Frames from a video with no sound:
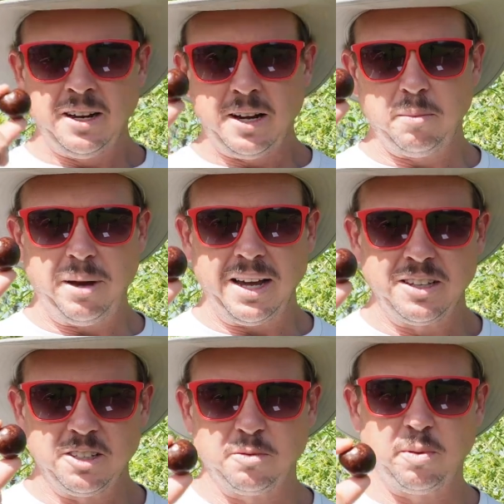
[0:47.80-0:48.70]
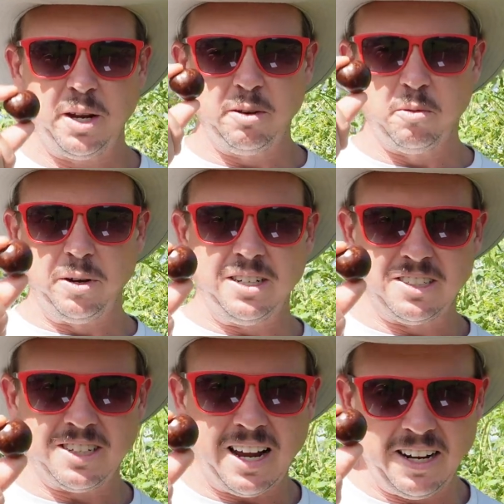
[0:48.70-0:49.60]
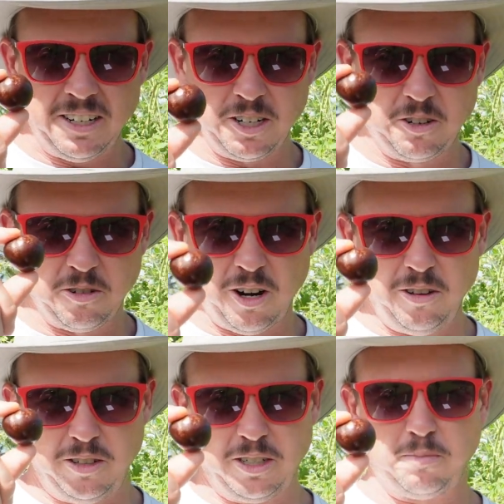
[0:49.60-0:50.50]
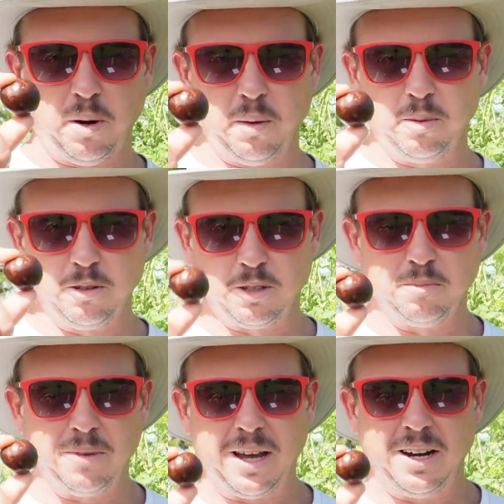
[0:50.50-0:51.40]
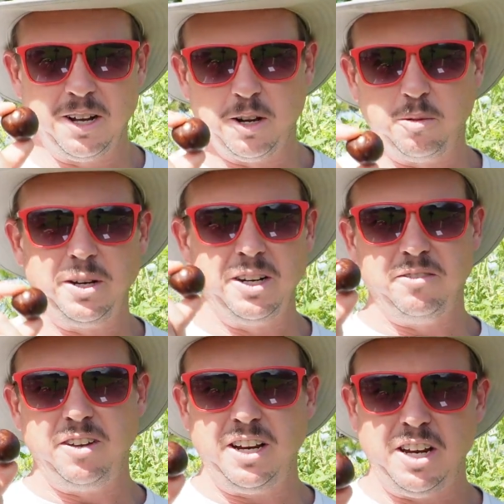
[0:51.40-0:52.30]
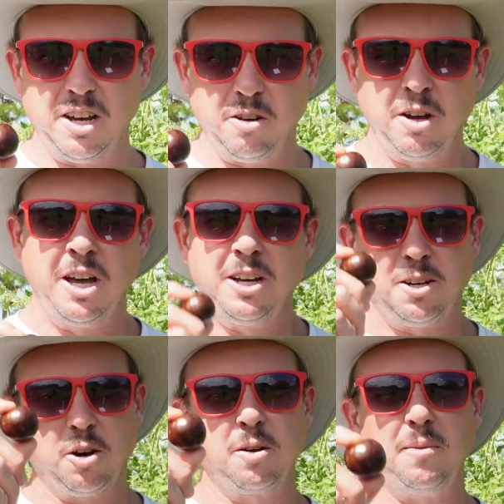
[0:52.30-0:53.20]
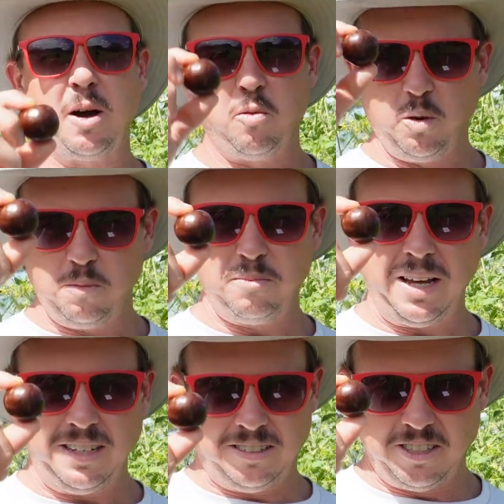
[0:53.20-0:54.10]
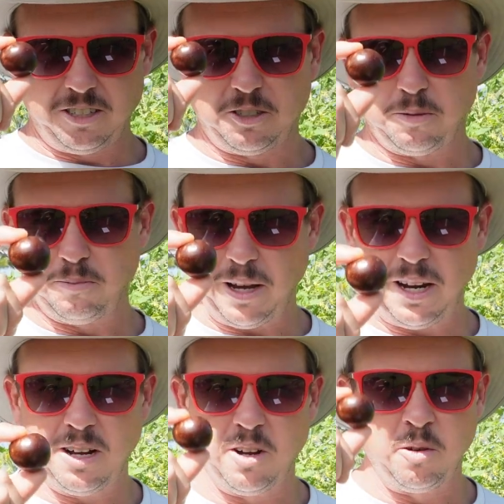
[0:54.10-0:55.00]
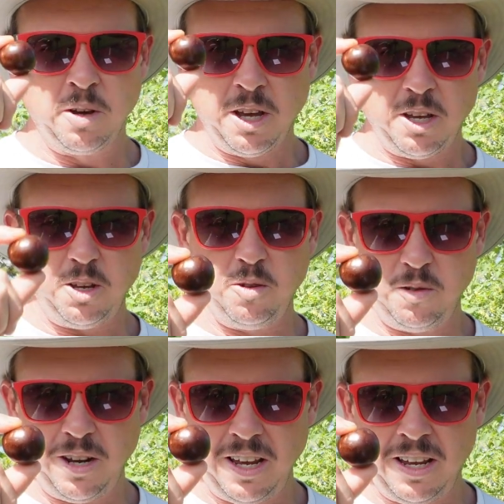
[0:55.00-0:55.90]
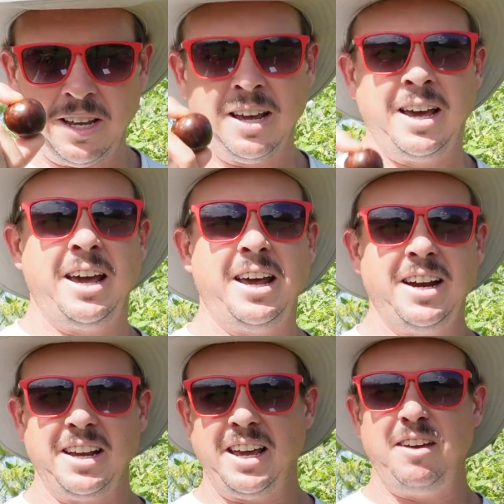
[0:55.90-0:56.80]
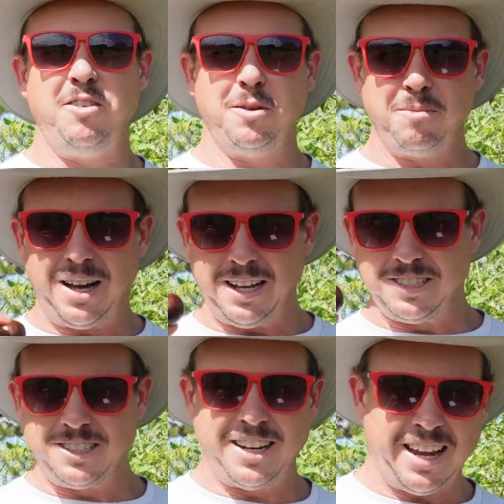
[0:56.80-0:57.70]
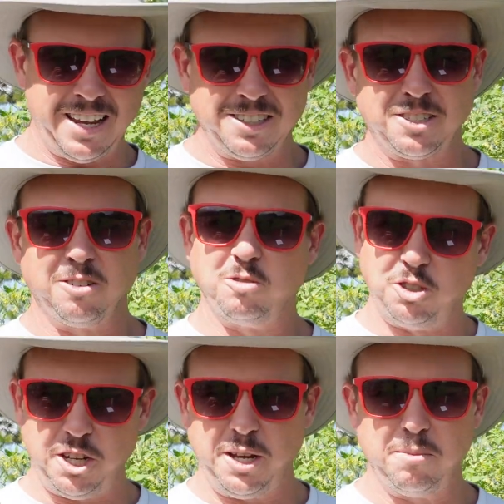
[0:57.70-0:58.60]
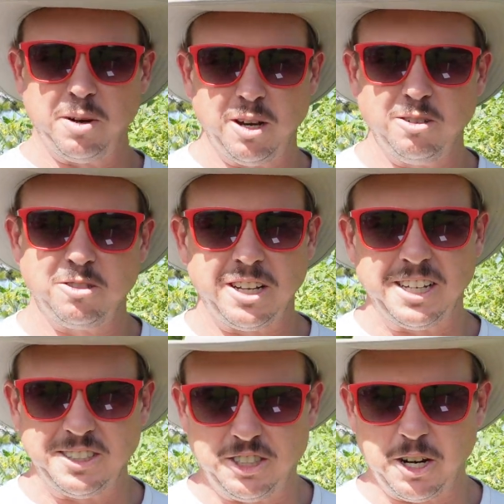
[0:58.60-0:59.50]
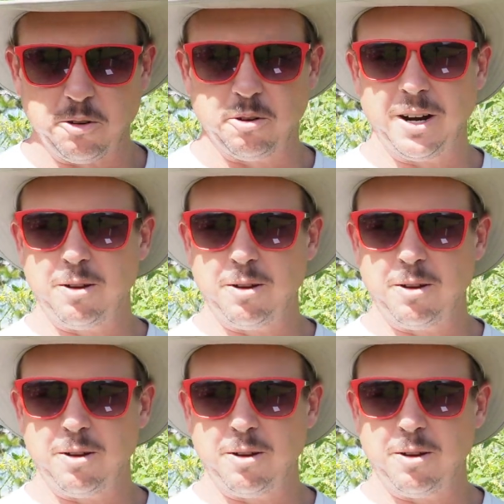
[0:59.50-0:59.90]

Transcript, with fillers: Now back in the spring when we decided to grow this purple tomato, we did a video talking about what makes this tomato unique and I gave you my stance on GMOs in general and